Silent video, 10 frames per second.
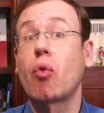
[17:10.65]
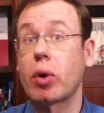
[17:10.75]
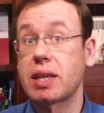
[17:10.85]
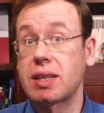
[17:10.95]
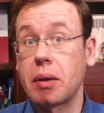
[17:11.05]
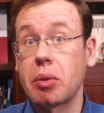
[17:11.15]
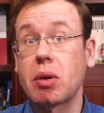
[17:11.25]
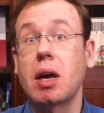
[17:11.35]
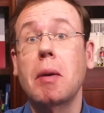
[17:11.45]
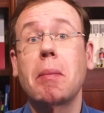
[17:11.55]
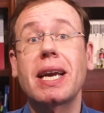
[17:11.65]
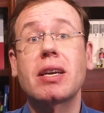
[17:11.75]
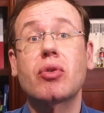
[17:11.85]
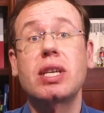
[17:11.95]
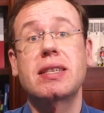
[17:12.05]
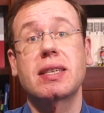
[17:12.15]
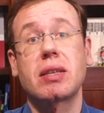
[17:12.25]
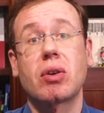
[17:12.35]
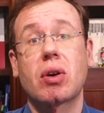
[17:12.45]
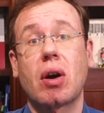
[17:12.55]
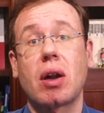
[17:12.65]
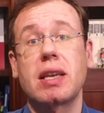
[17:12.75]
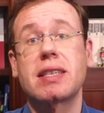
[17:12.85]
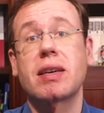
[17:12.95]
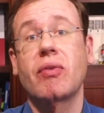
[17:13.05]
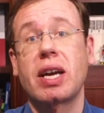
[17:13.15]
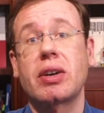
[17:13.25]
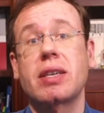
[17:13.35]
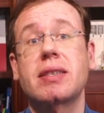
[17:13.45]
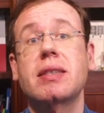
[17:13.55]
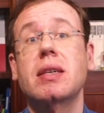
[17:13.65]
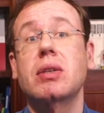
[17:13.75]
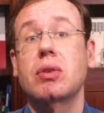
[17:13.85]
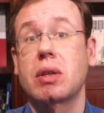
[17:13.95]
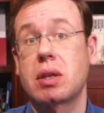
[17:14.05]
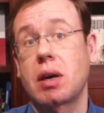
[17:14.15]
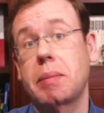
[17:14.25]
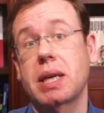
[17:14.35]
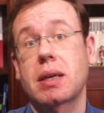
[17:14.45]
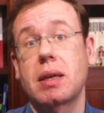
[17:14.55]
For example, by increasing your colleagues' awareness to the topic.